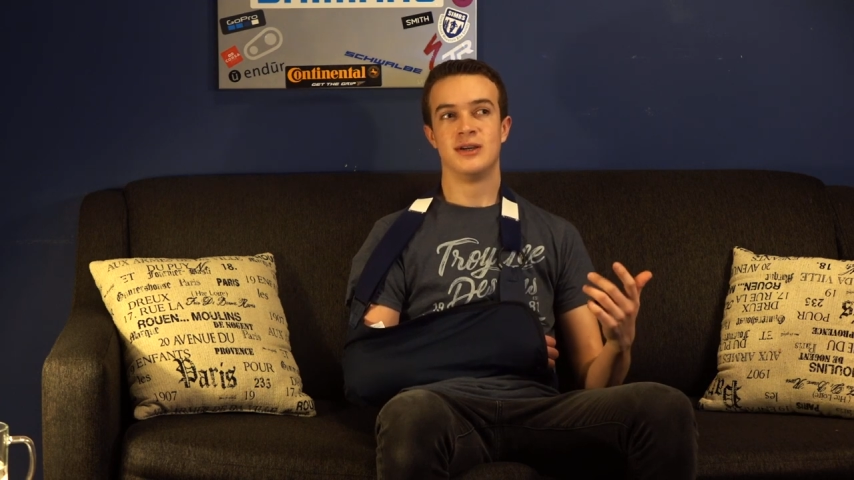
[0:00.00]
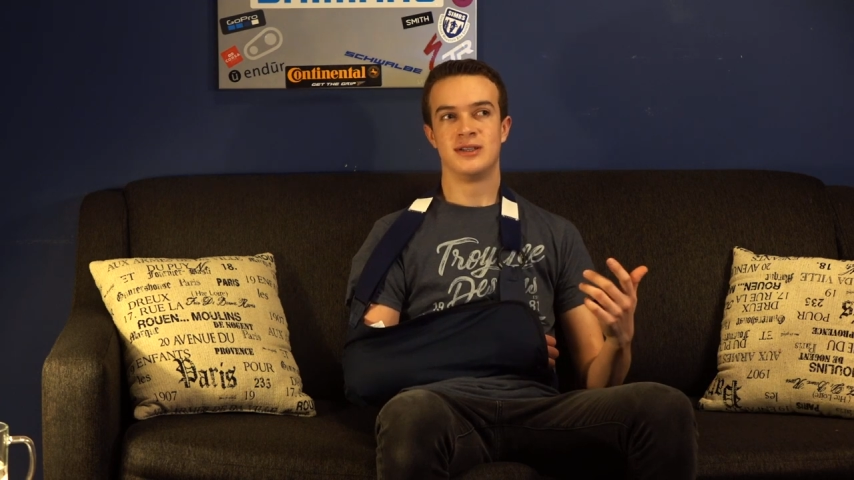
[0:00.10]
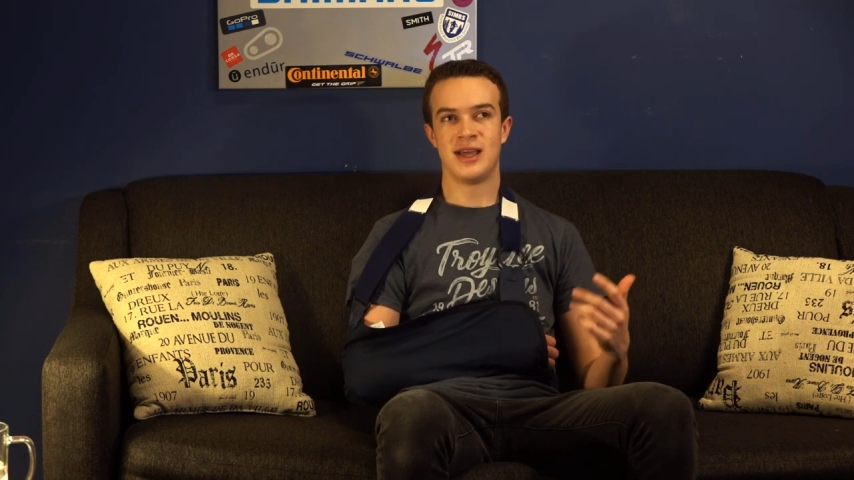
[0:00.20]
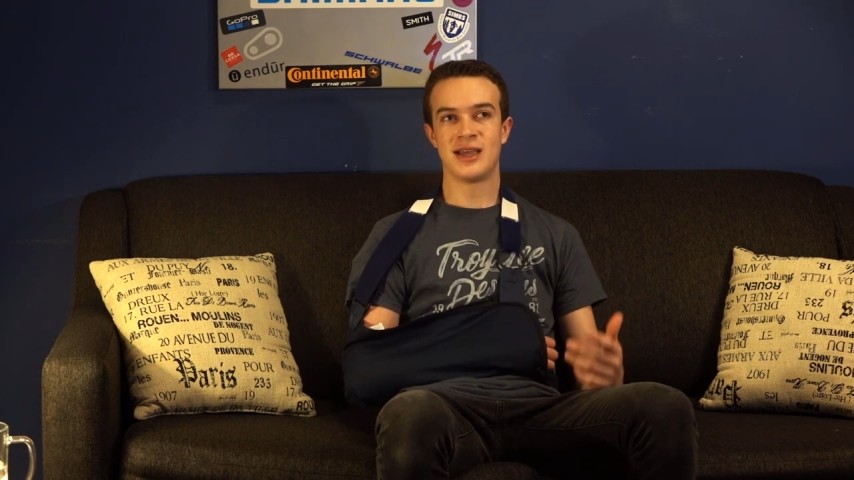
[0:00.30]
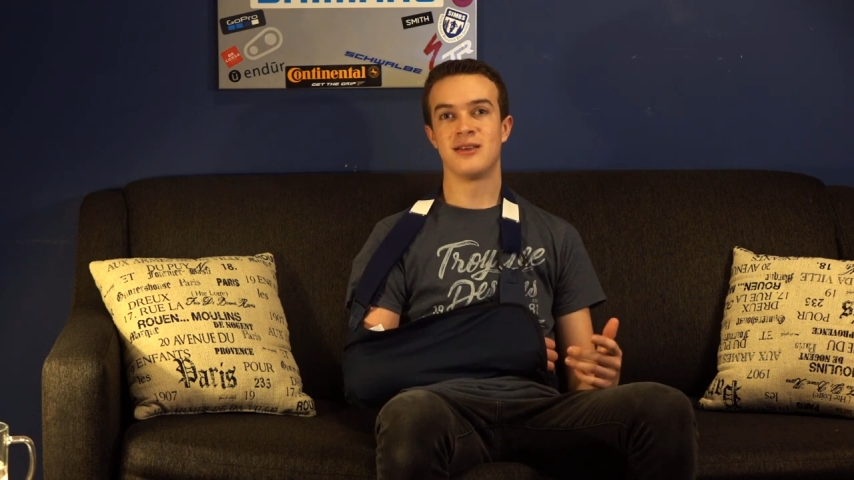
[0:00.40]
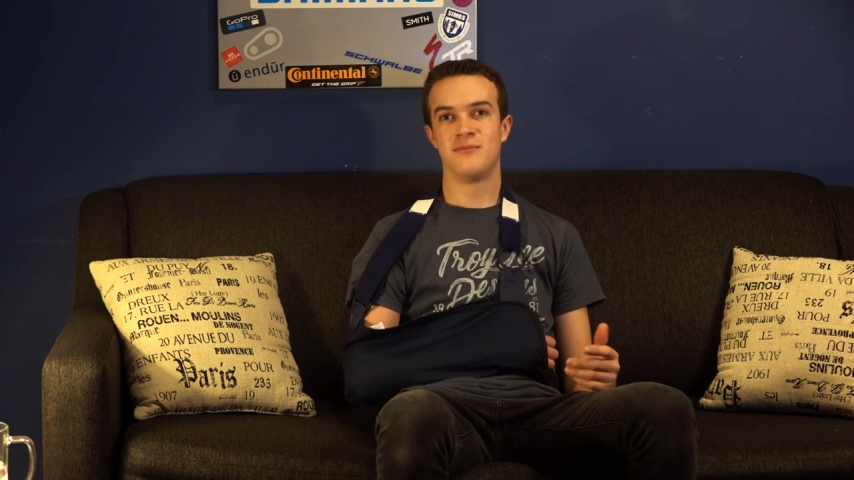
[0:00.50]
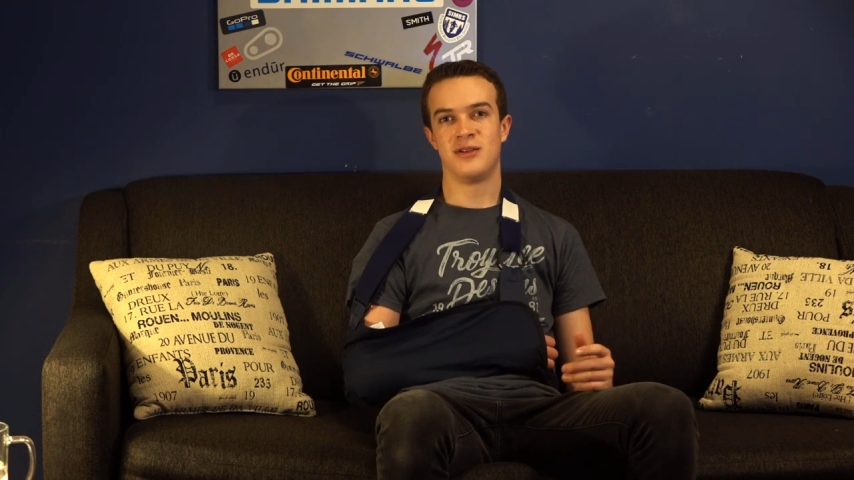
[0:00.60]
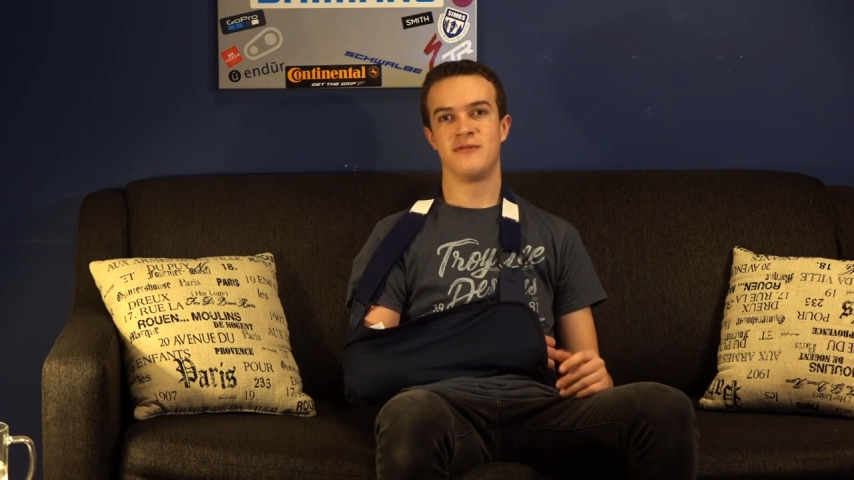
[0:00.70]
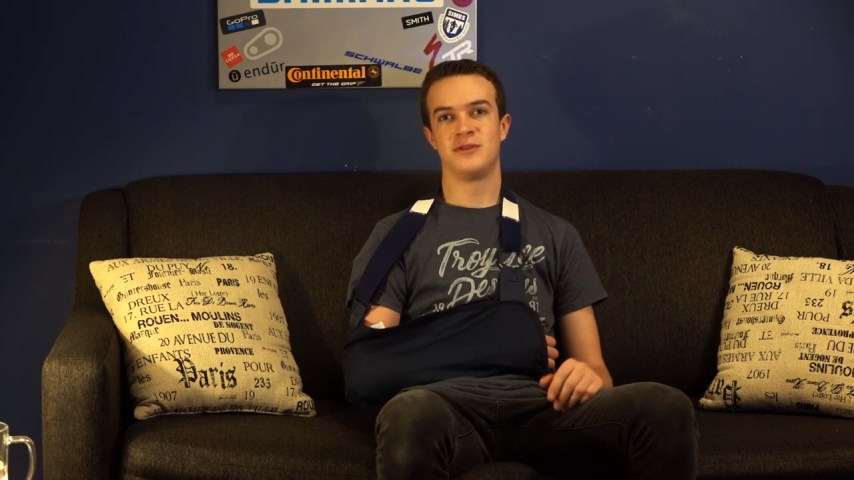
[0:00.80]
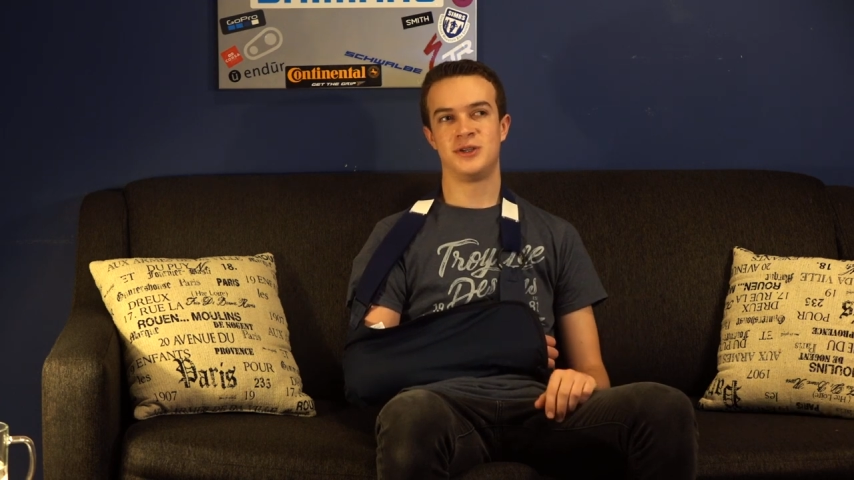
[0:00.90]
taken a bit
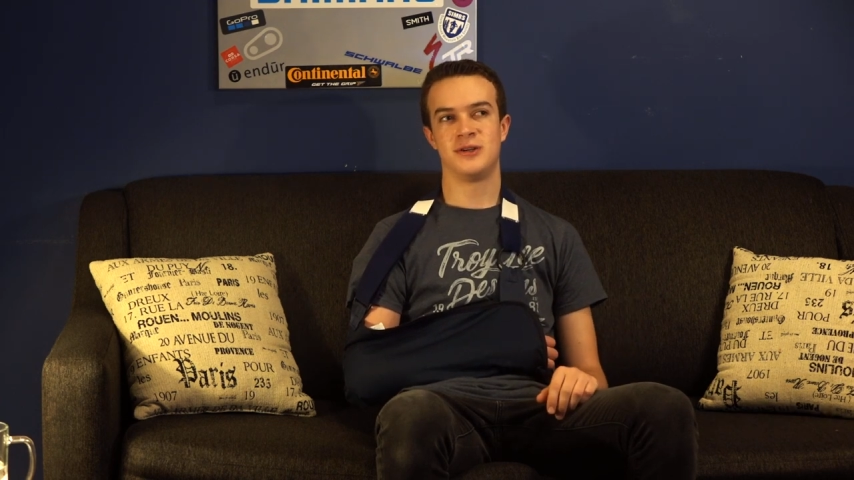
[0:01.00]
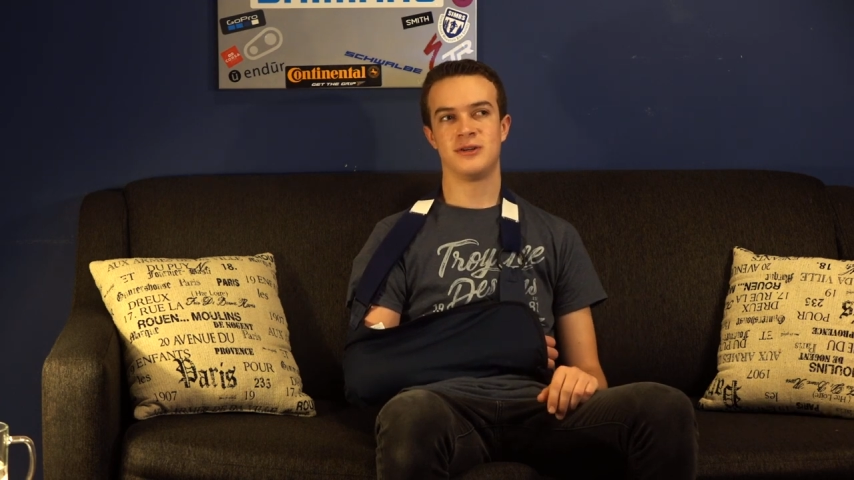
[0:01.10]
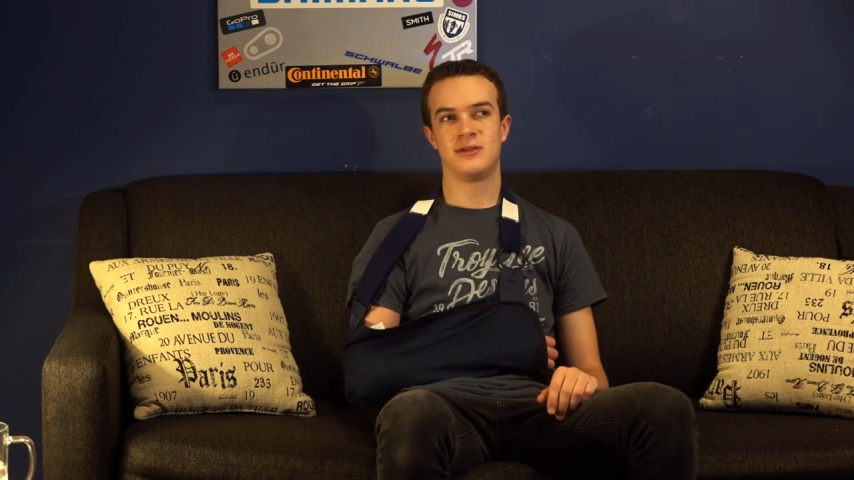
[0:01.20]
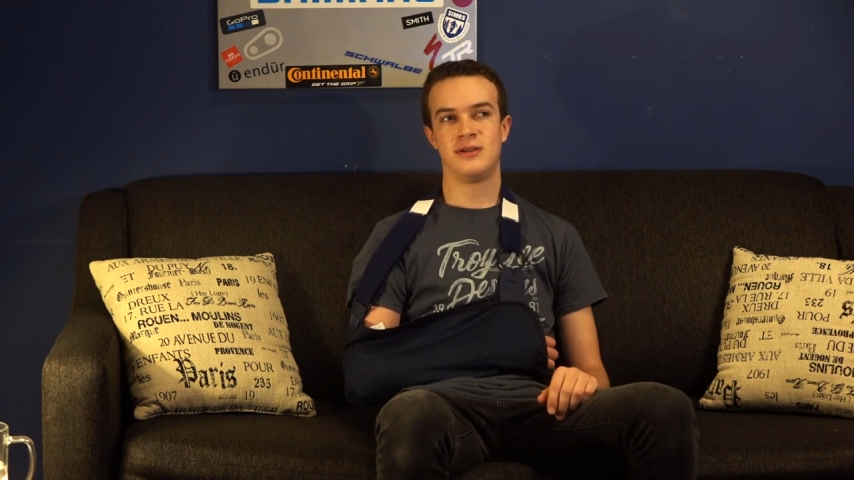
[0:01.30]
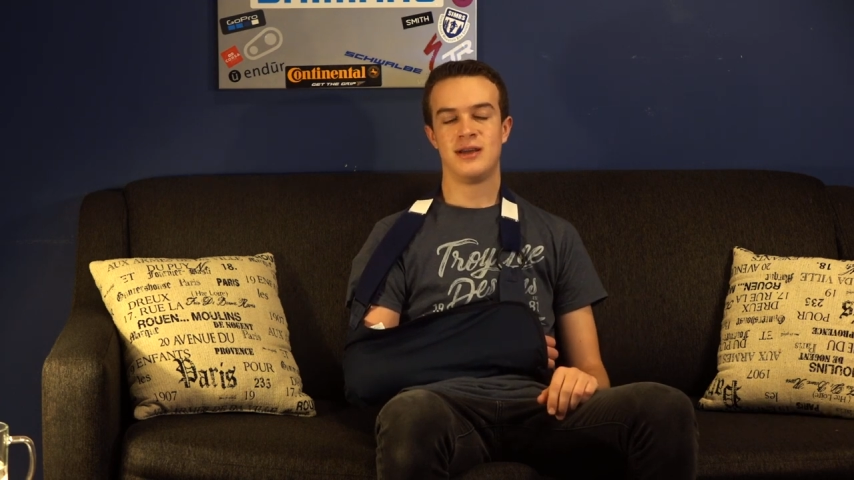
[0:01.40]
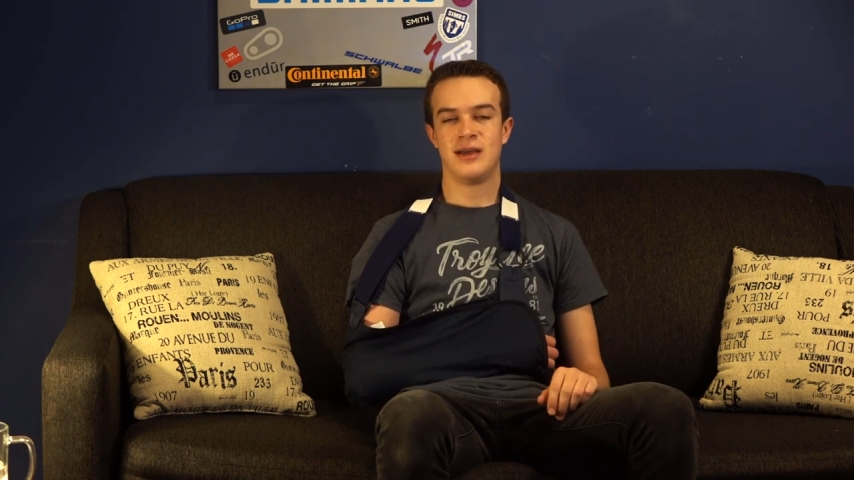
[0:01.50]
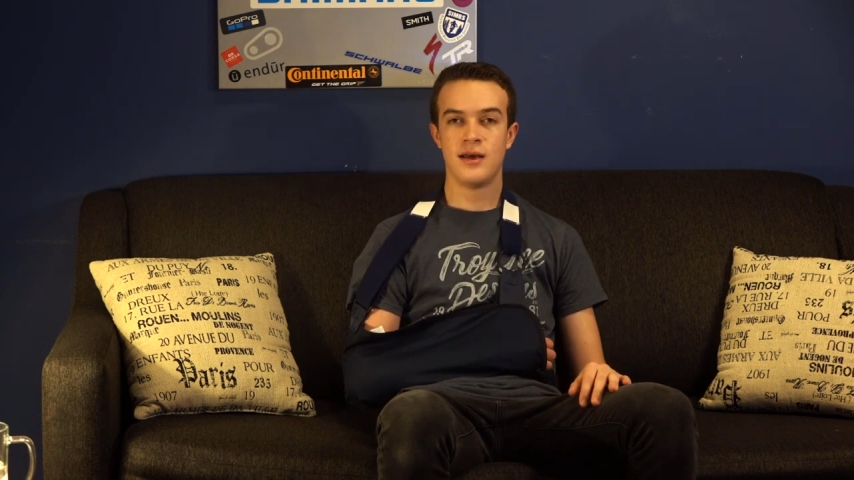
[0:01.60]
of a chill.